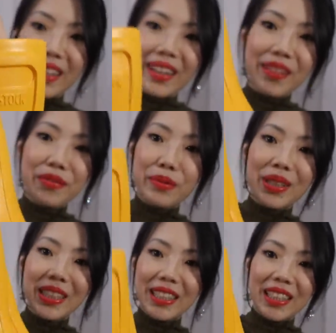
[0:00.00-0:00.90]
They're
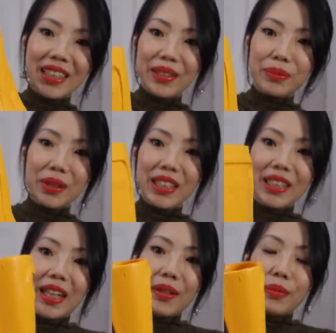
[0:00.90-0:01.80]
really, really
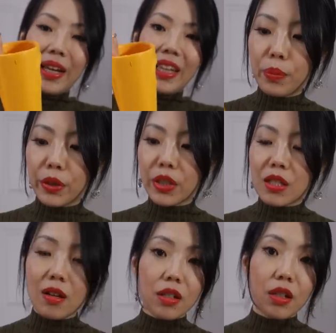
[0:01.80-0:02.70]
lightweight.
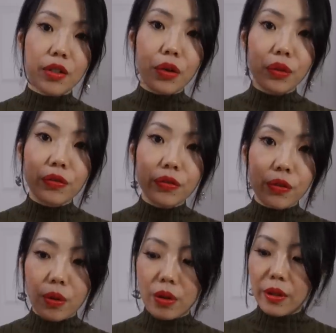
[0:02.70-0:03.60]
Birkenstocks are known
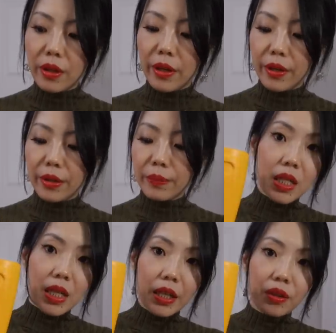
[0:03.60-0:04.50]
for their
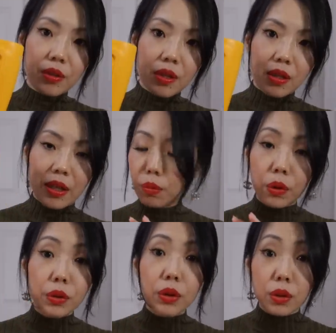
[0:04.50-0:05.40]
sandals that
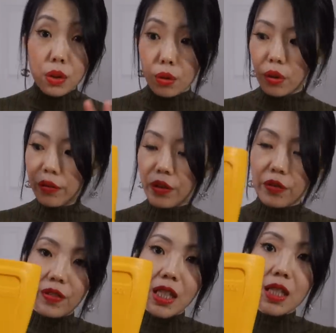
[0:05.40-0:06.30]
mold to the sole of your
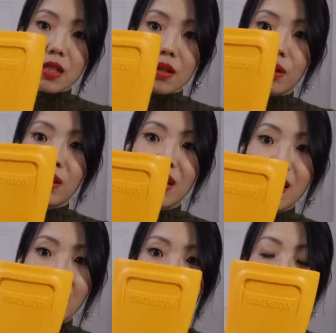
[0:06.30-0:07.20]
feet. So
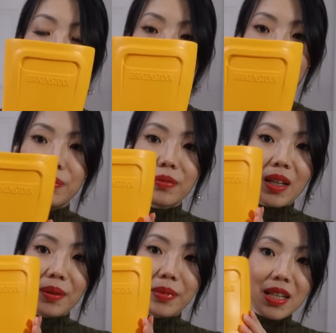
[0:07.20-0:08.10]
um,
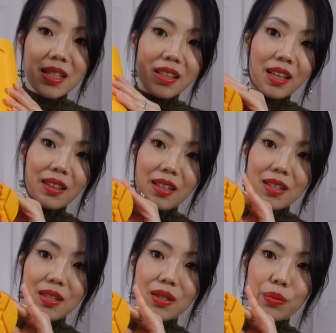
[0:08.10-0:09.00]
I'm guessing that
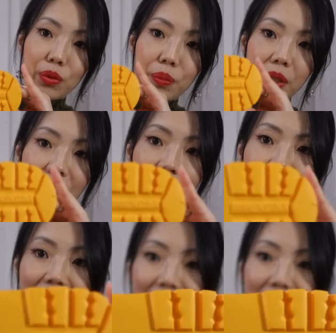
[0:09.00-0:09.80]
these will be